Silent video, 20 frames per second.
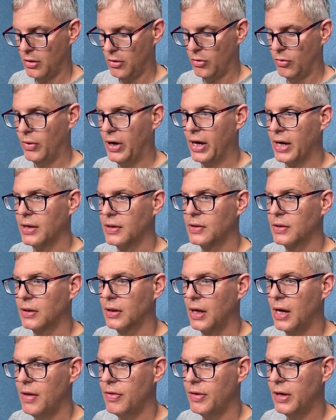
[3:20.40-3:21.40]
Right,
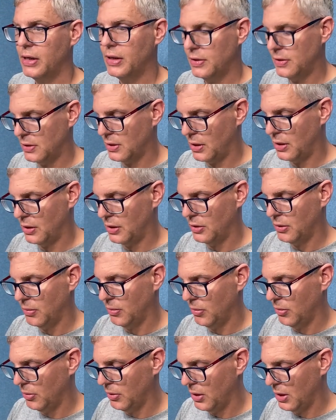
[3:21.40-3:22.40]
and then I start
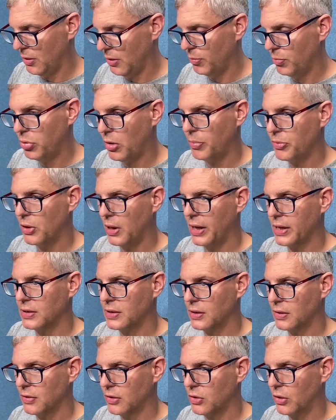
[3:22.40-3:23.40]

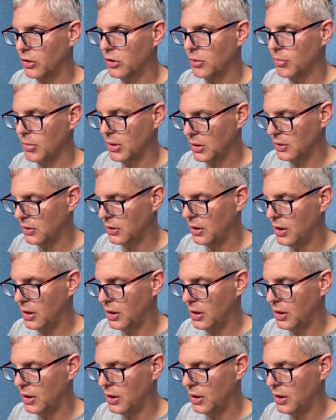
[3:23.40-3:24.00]
populating the document.